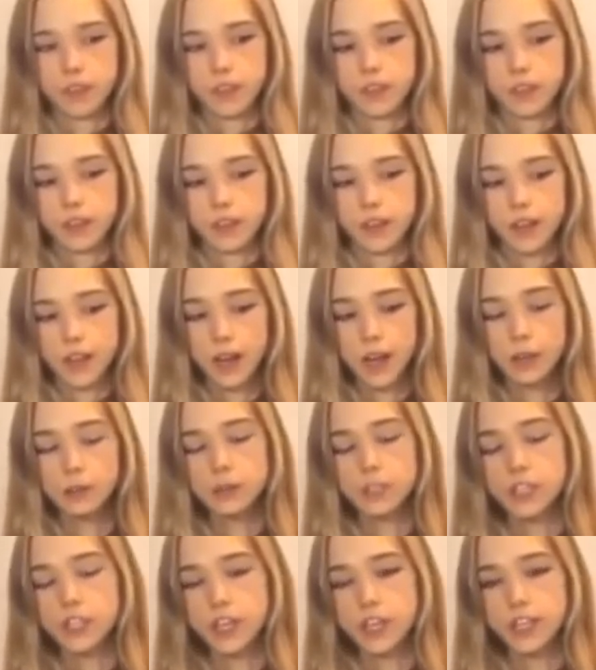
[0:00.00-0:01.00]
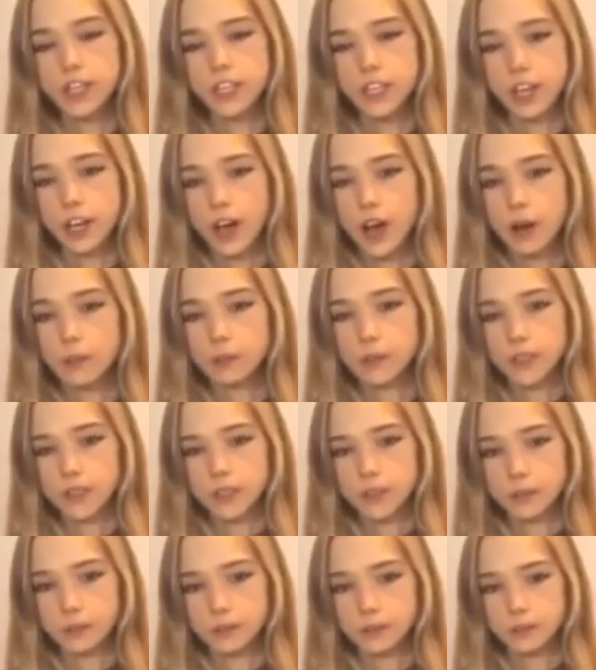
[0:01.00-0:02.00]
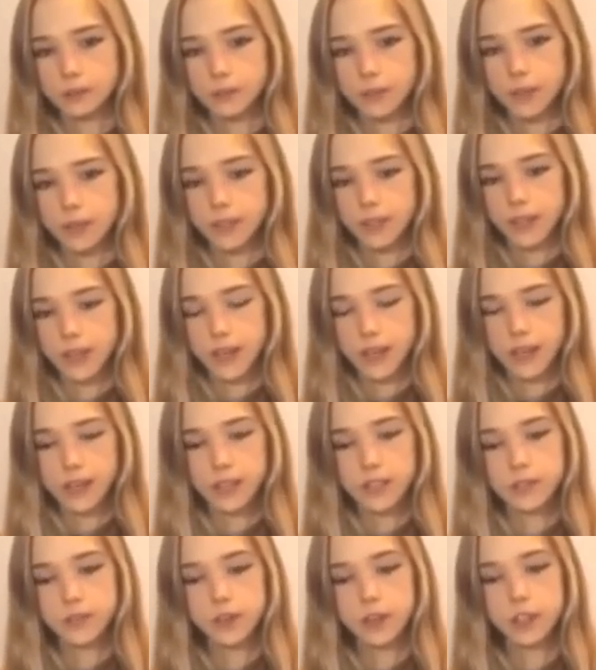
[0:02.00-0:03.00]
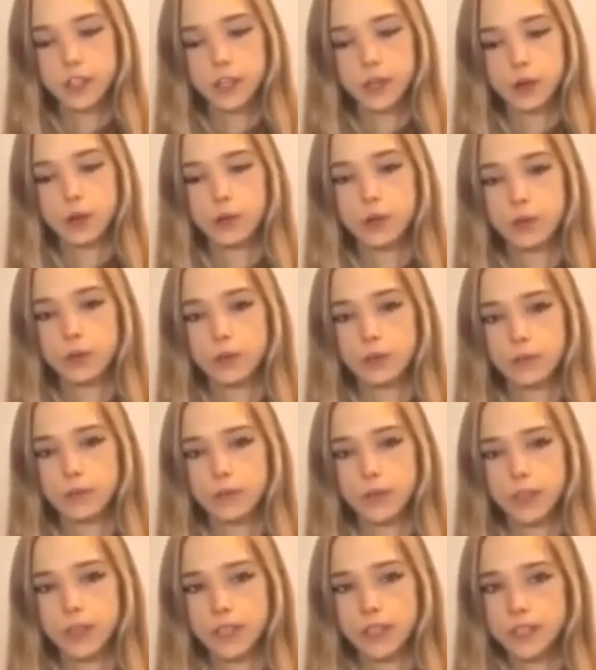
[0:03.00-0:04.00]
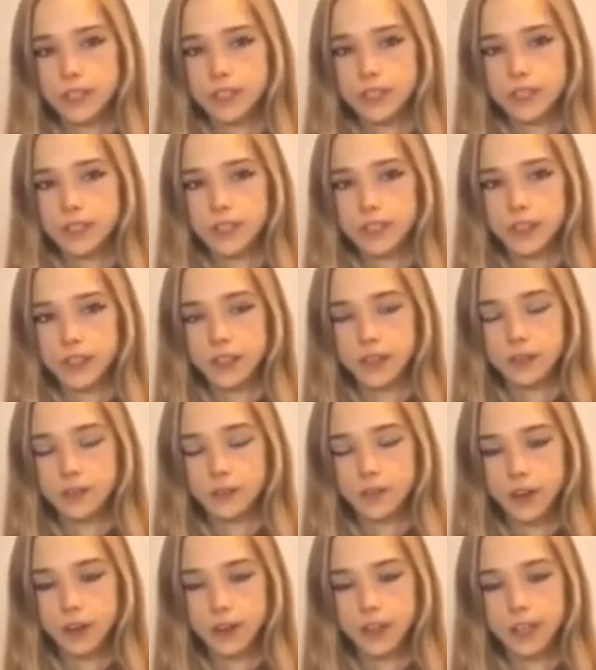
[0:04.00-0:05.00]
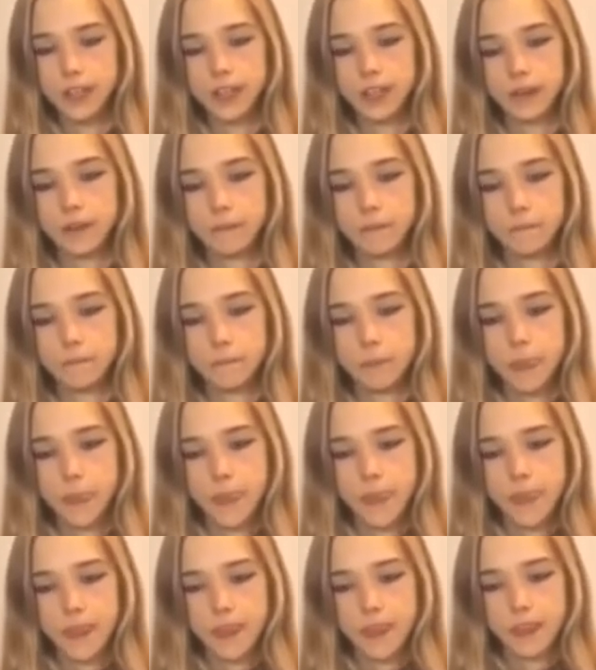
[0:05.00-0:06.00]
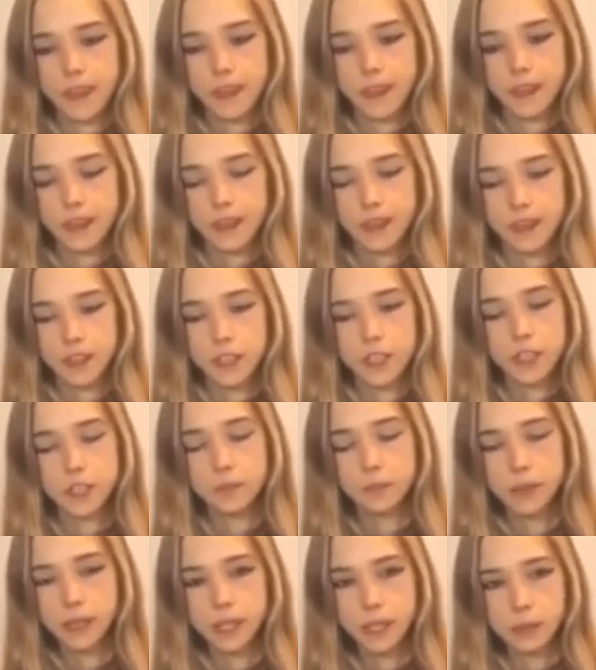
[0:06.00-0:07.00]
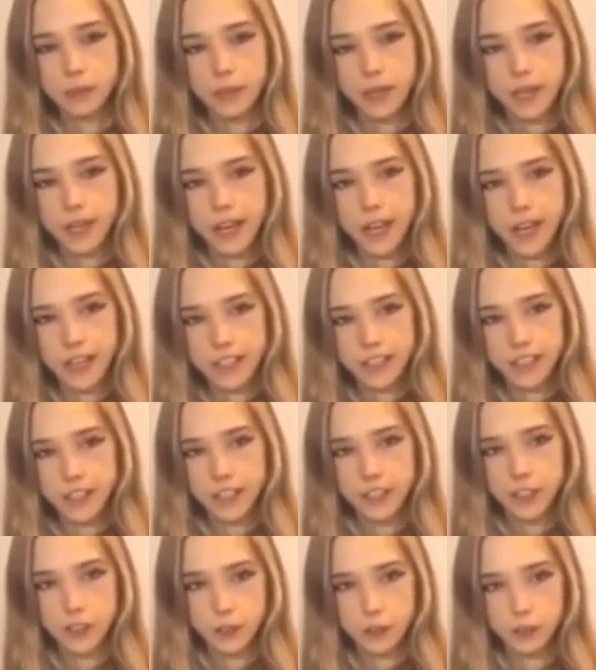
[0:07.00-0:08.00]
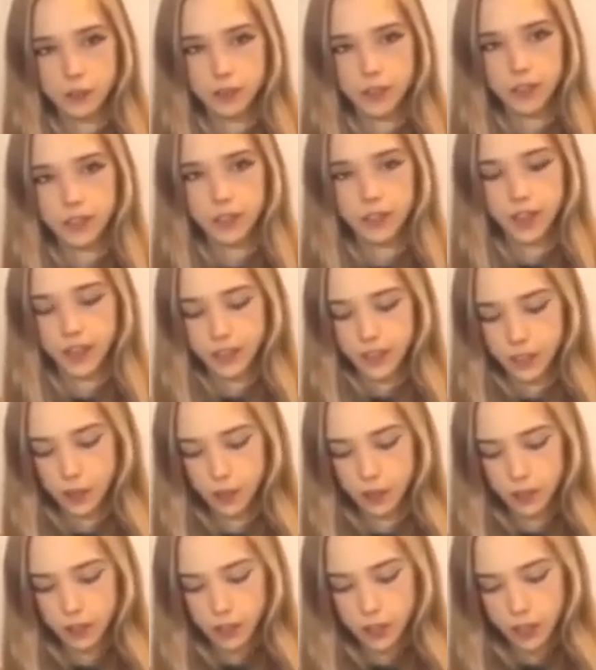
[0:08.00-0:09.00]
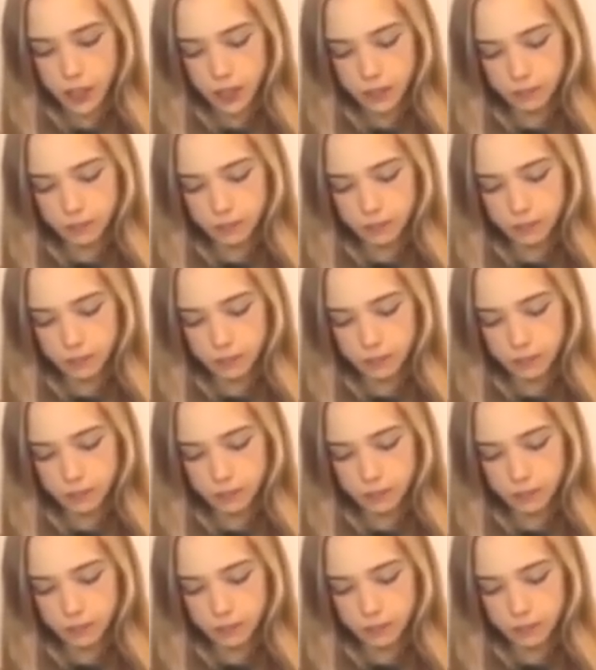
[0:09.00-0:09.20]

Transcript: Climate change alarmism, at its very core, is a very a despicably anti human ideology.